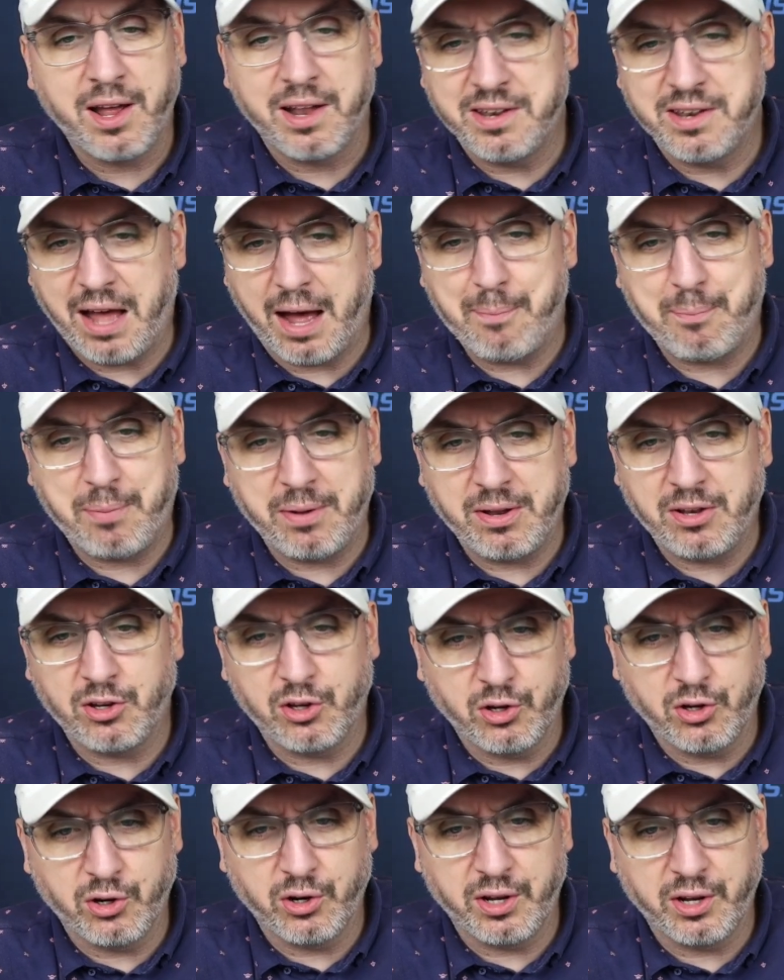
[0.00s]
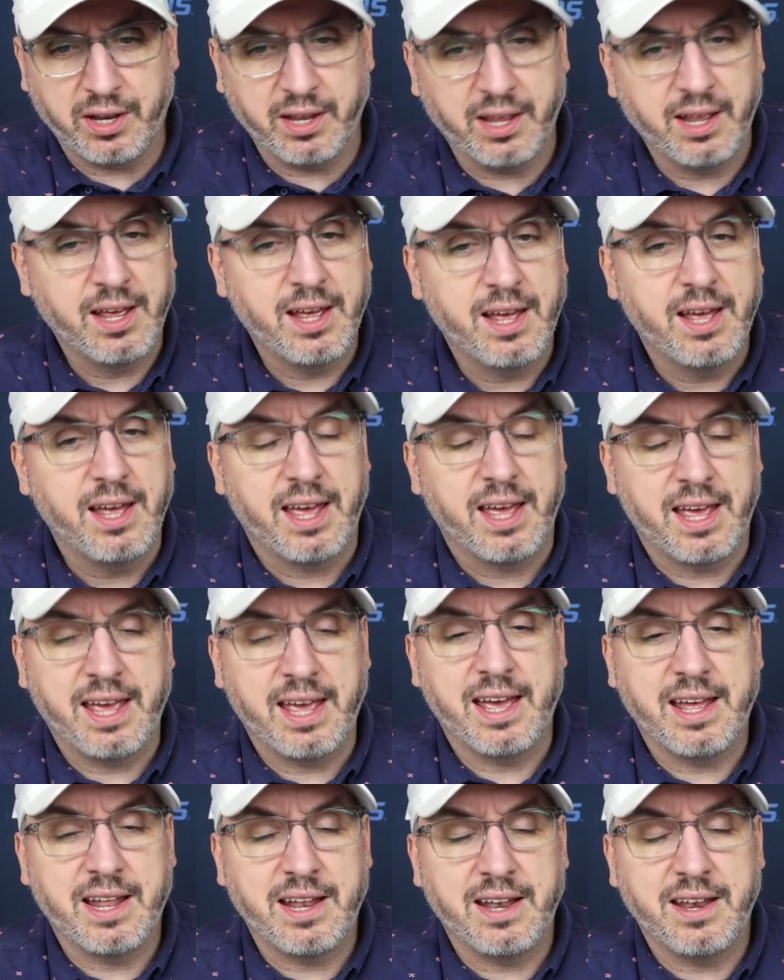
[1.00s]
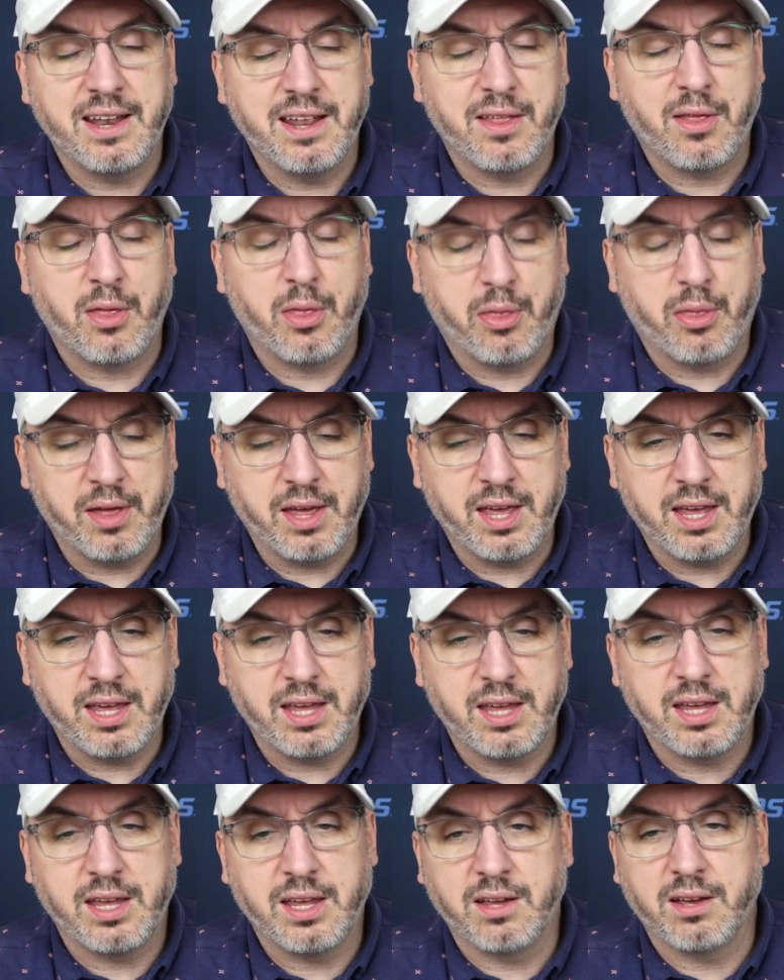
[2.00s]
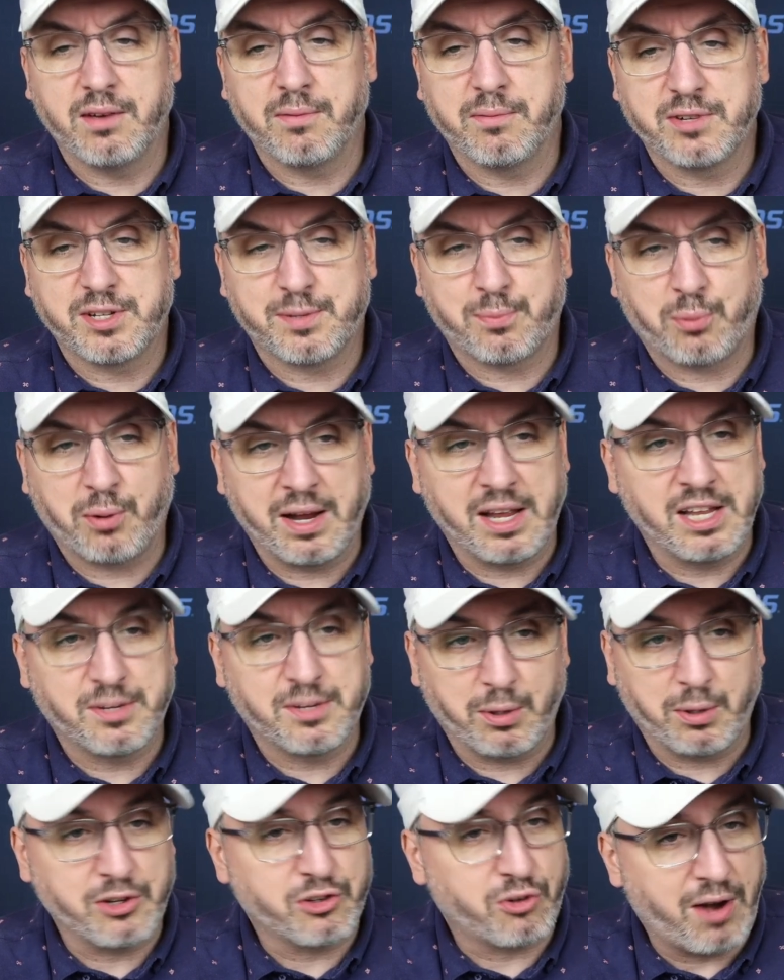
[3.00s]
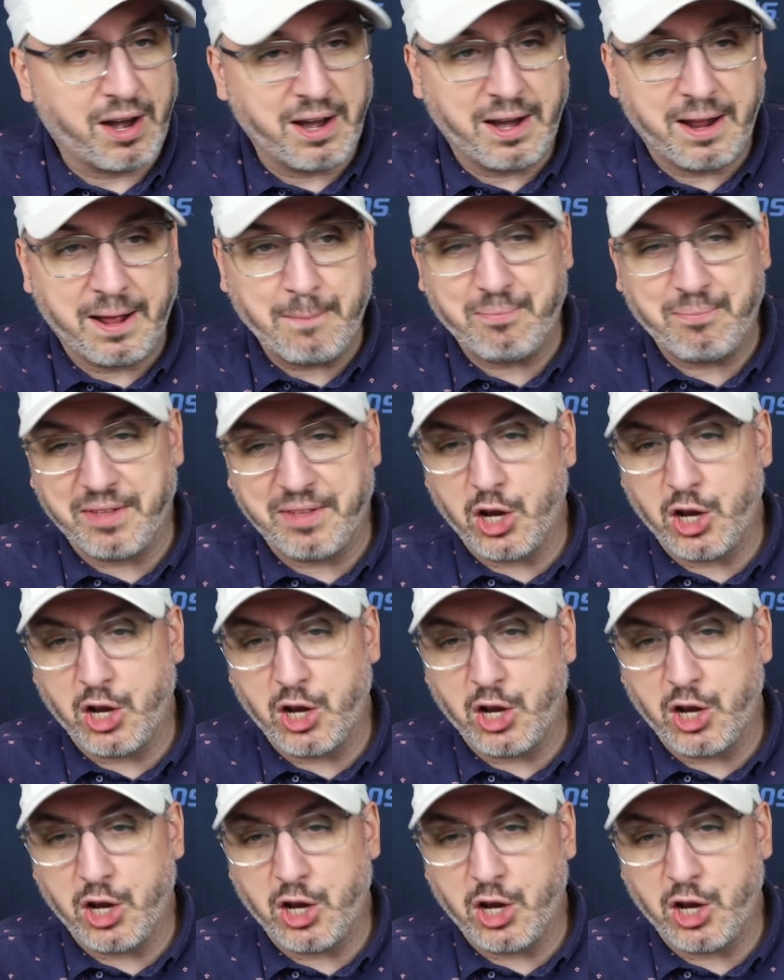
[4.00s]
not been good in the spring training.